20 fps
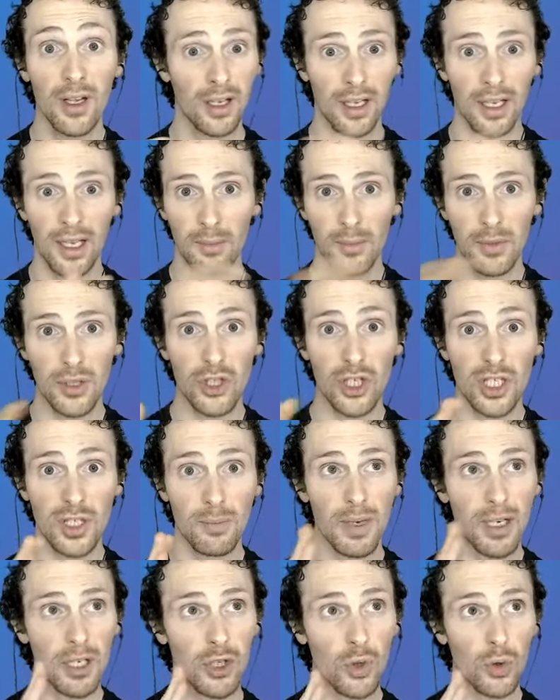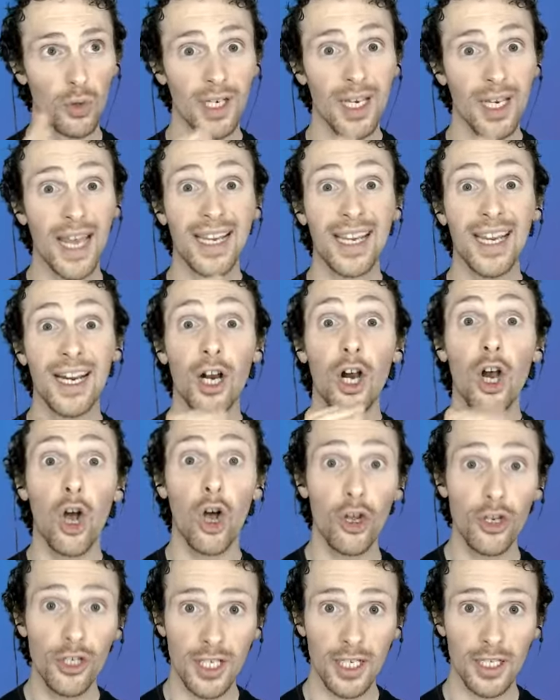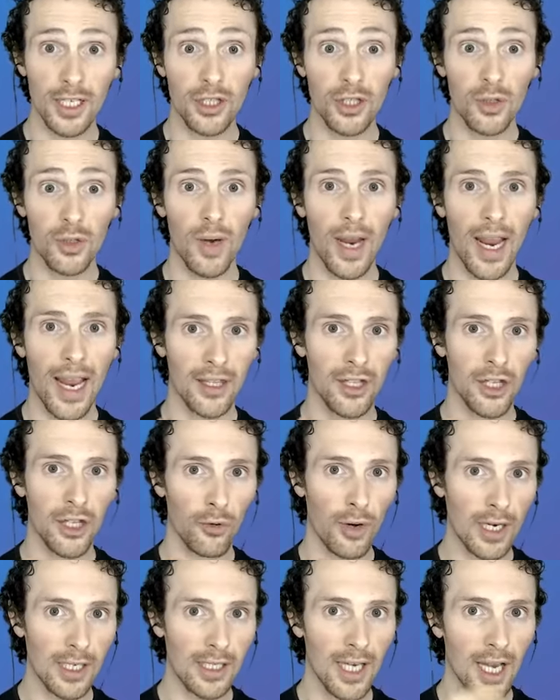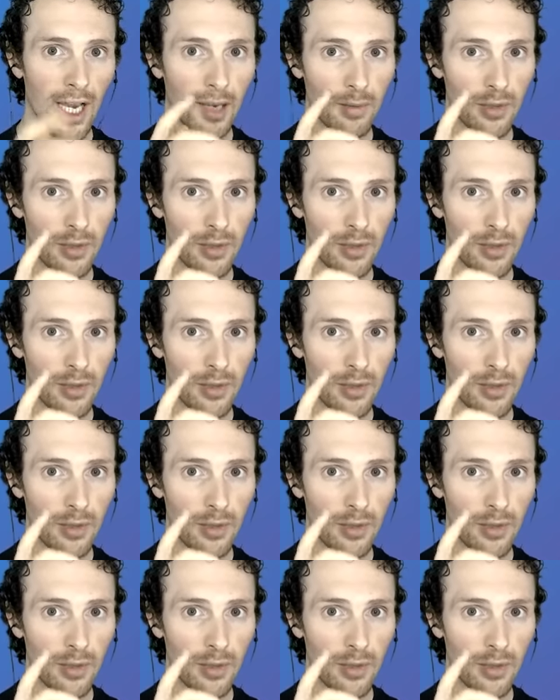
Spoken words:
Let me just make sure that I can contact you at the right time.